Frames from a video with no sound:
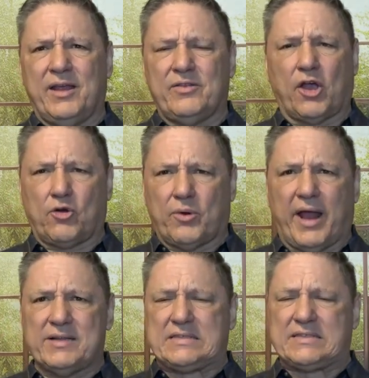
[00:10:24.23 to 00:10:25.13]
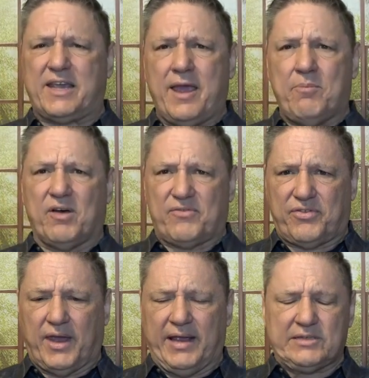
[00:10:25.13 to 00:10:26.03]
in the grand scheme of
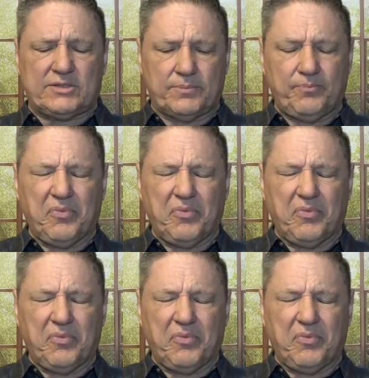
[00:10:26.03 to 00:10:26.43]
things.